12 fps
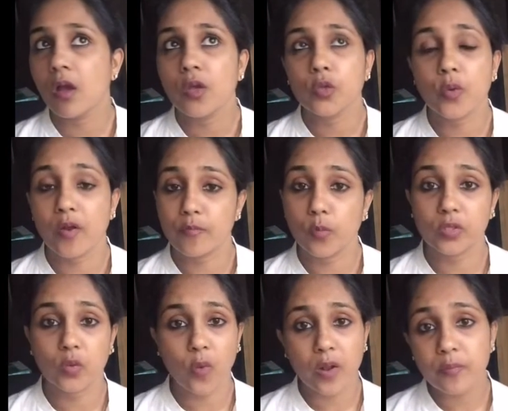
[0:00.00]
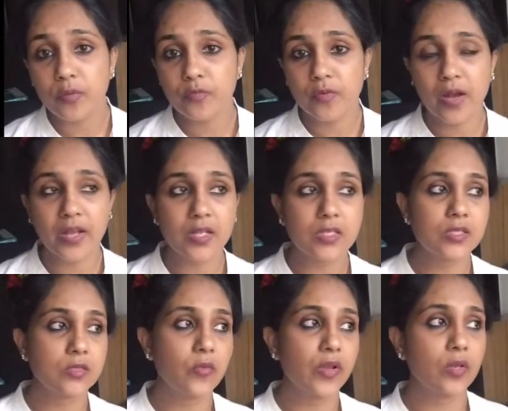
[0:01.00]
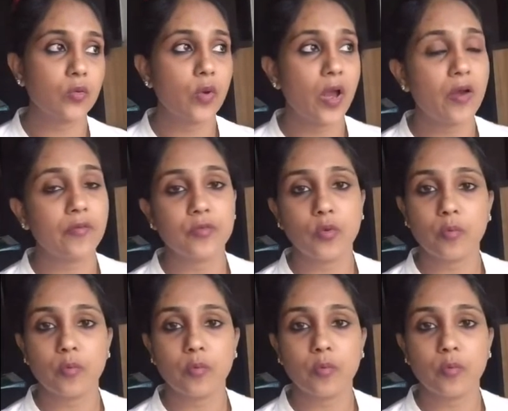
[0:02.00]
you have more than one profiles, when you're